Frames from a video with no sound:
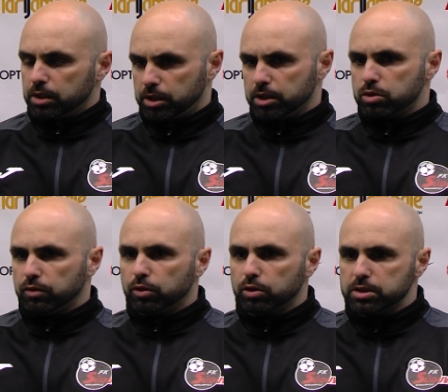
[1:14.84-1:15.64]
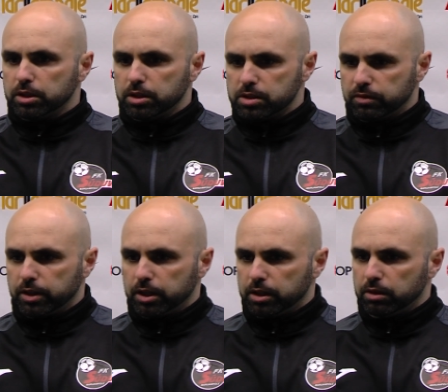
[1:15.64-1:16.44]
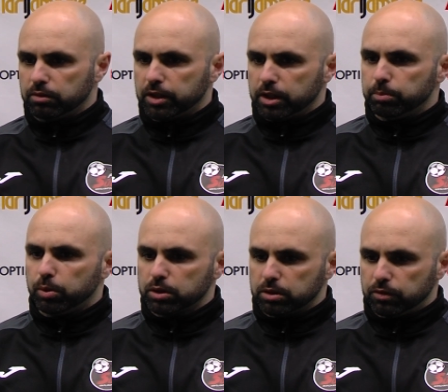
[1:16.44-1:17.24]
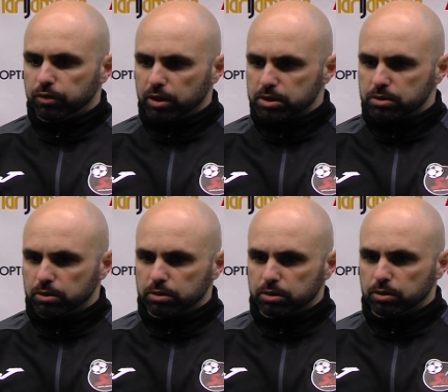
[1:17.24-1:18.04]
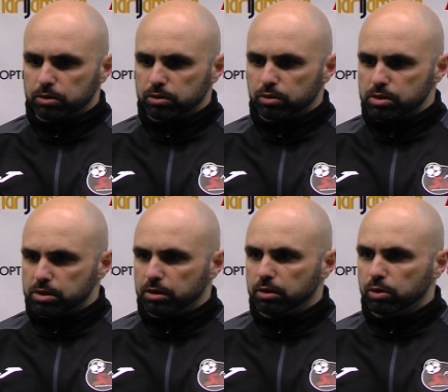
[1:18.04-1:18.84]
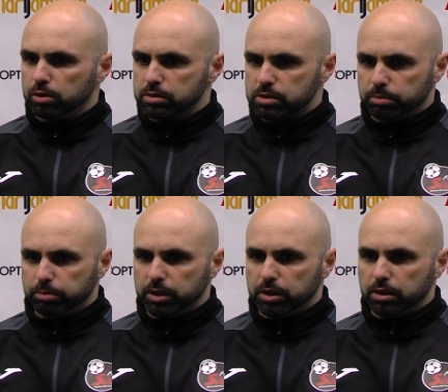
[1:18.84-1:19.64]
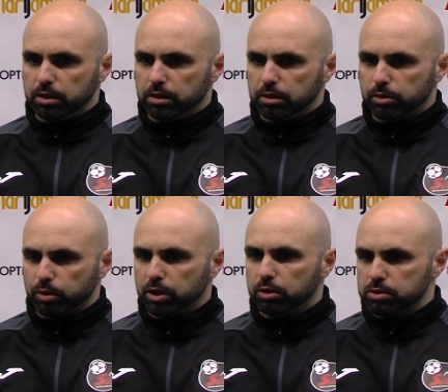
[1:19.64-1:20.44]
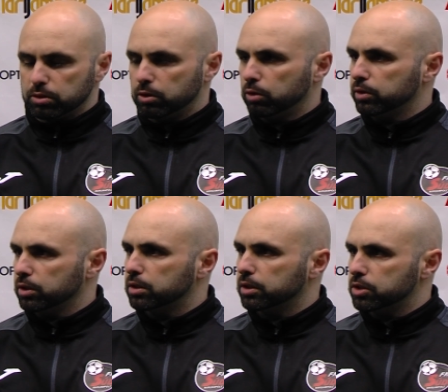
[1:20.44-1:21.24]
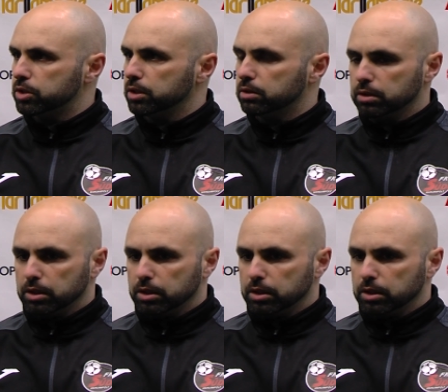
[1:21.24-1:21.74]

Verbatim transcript: Yes, of course, it is very very important for us not not concede goals, be three goals on a roll in clean sheet.